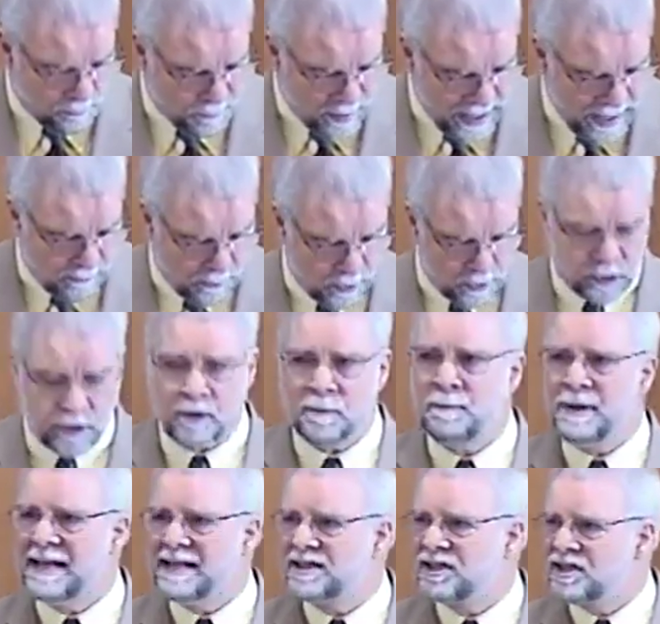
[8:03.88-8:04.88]
people to
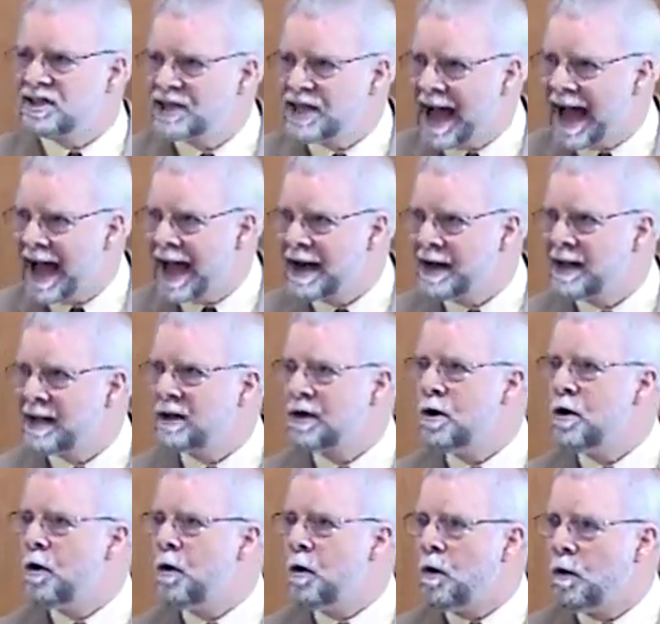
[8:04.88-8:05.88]
be static
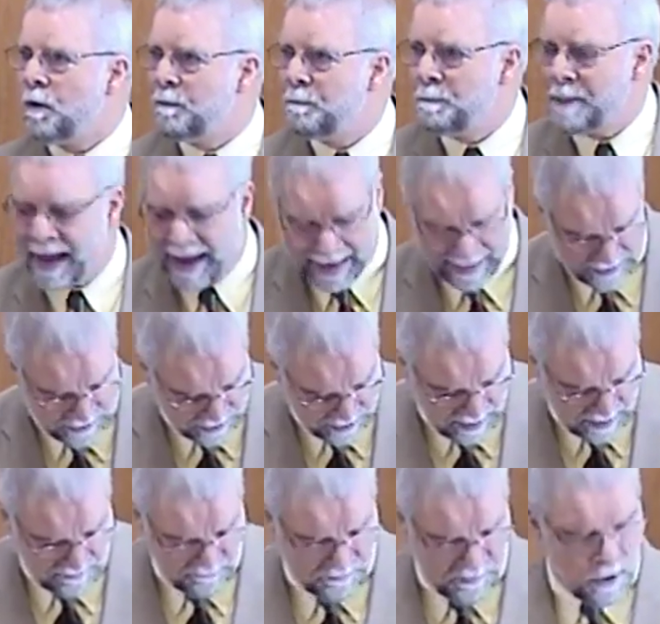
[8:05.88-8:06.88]
or
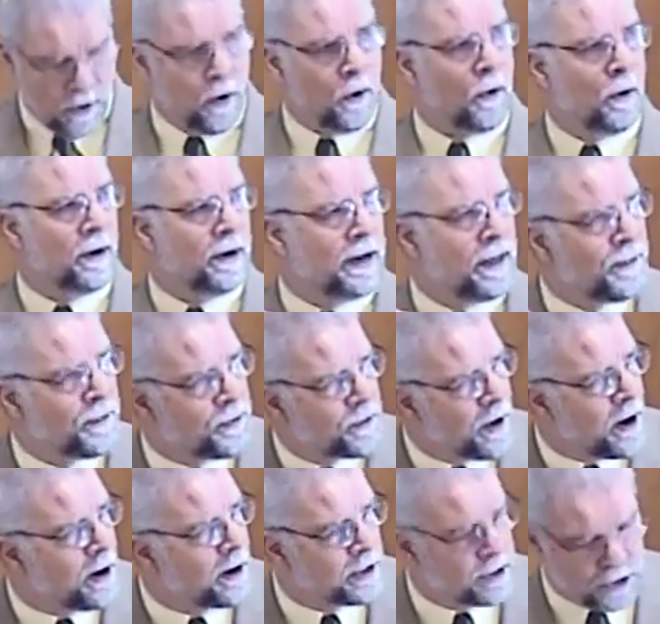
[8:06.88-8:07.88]
passive or
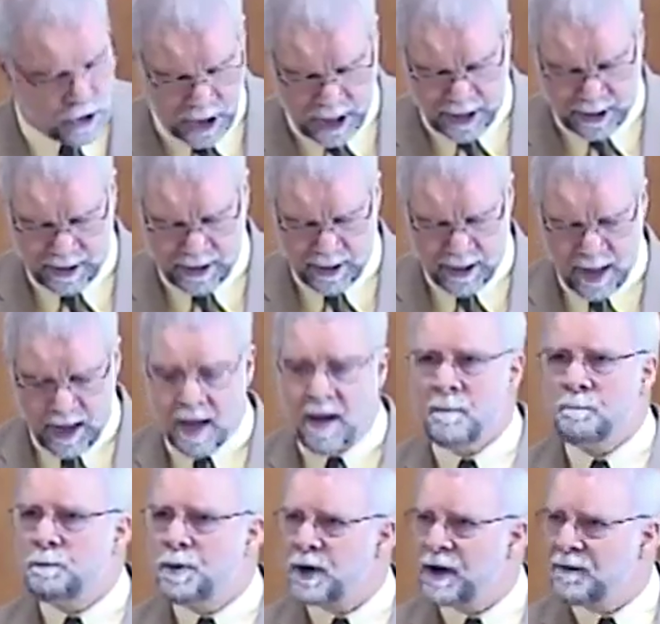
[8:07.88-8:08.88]
lethargic.
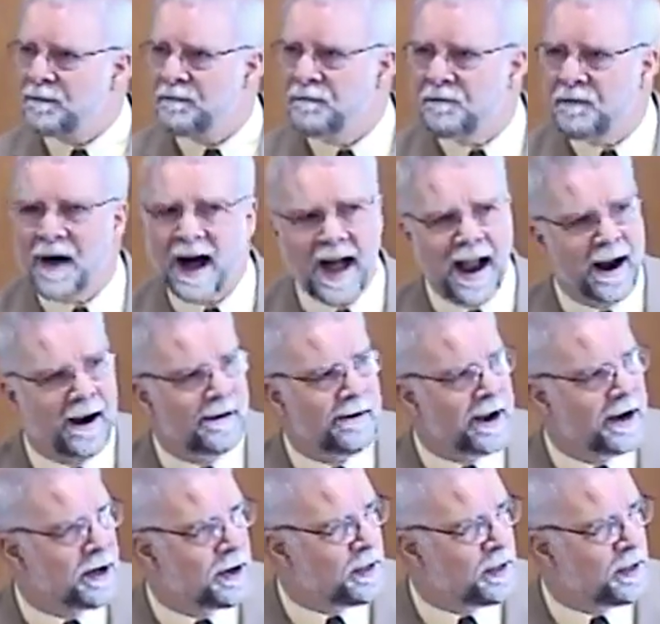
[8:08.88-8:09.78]
Put a fire under